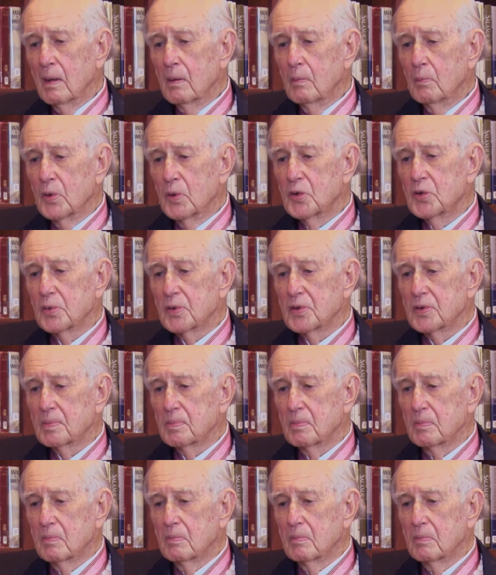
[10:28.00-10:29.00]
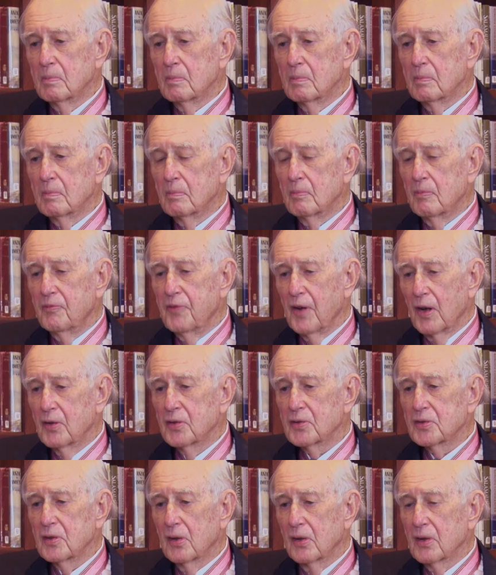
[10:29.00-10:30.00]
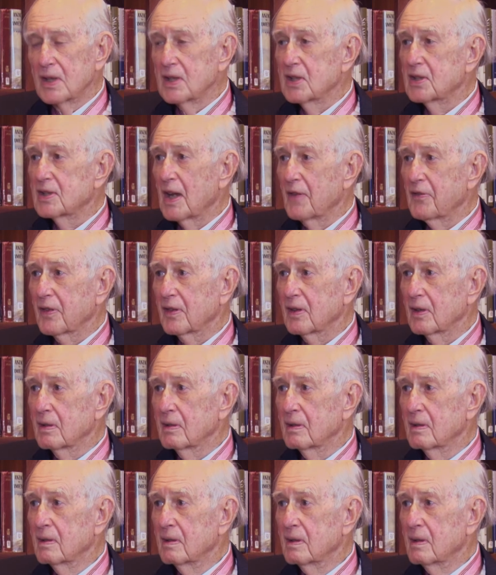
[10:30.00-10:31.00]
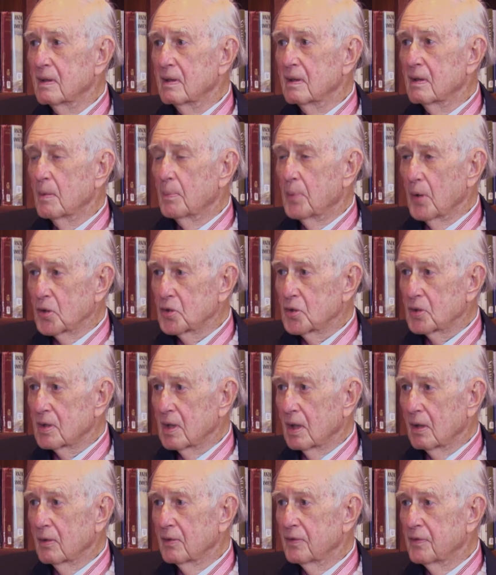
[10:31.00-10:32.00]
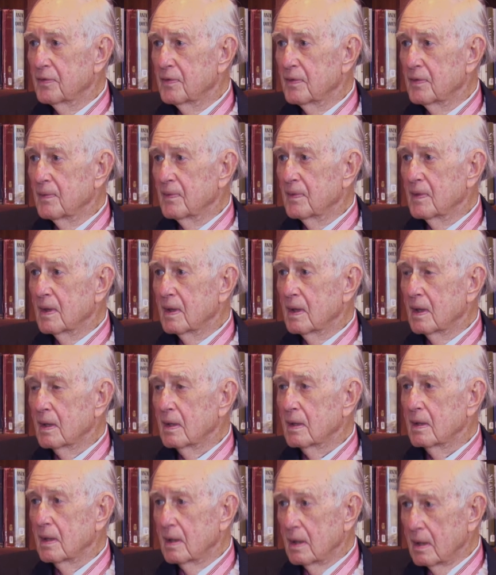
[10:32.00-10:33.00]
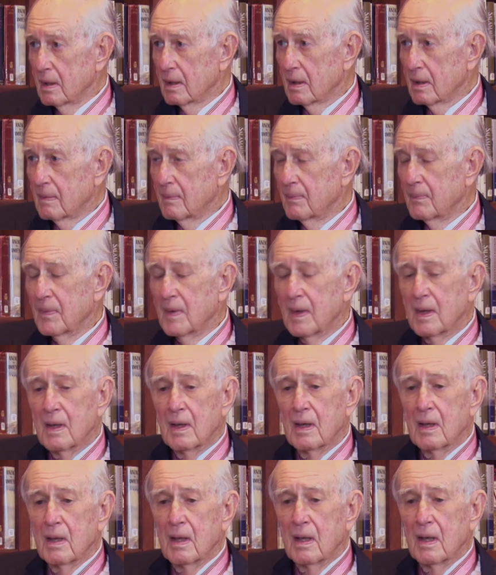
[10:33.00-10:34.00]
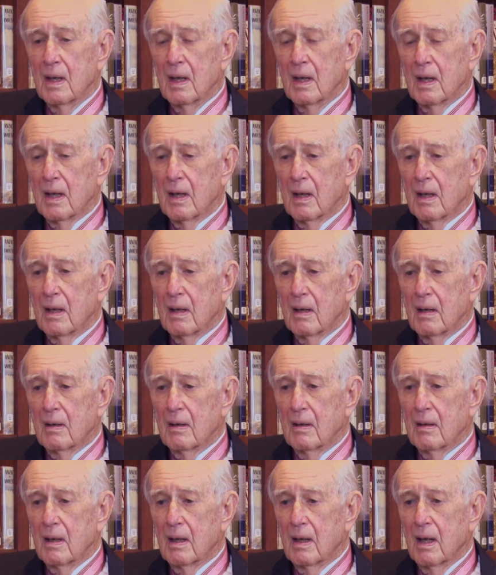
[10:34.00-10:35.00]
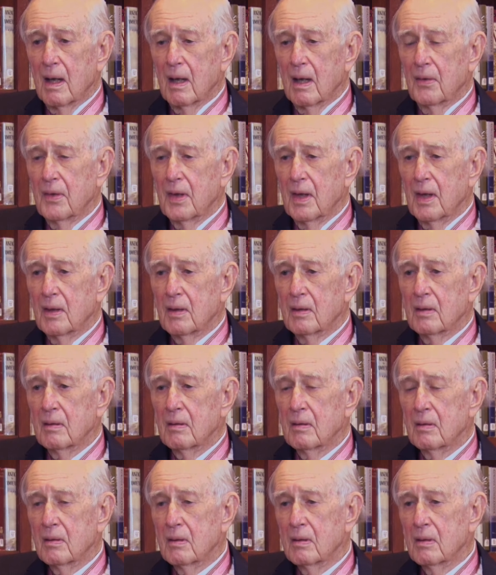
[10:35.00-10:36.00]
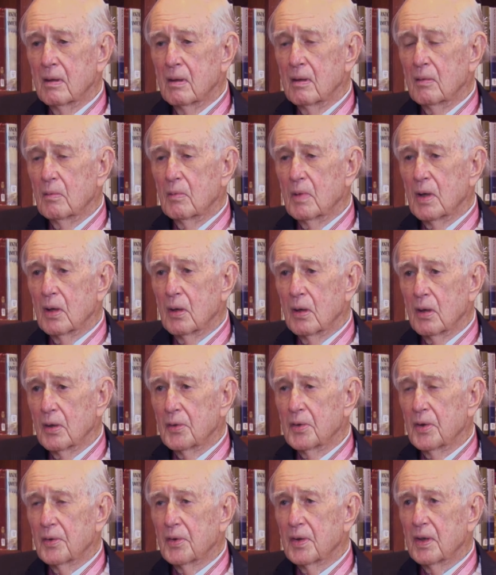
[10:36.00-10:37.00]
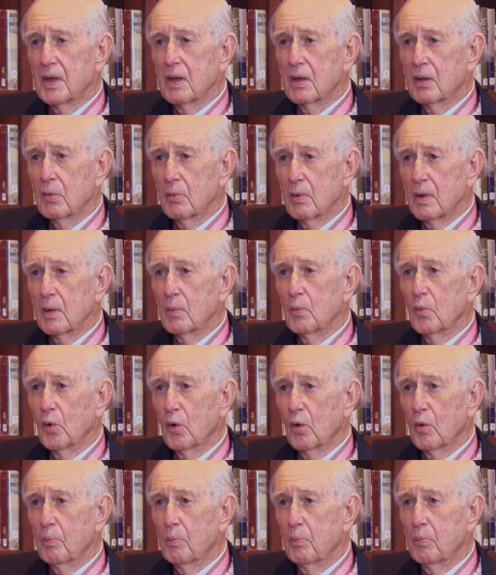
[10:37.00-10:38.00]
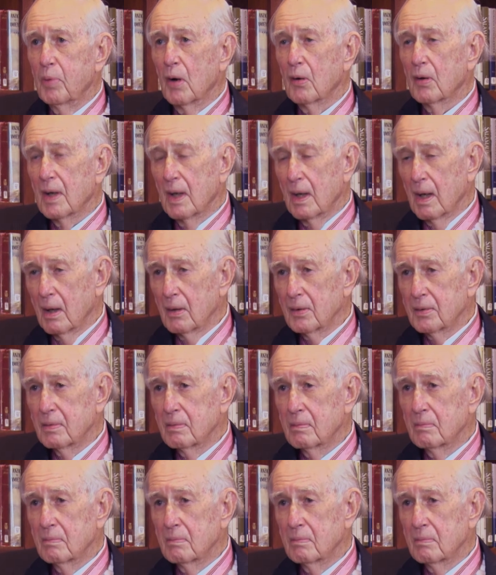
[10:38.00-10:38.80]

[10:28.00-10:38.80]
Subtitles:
which was focused on East Africa, Persian Gulf and India. And then we heard that the Korean War broke out.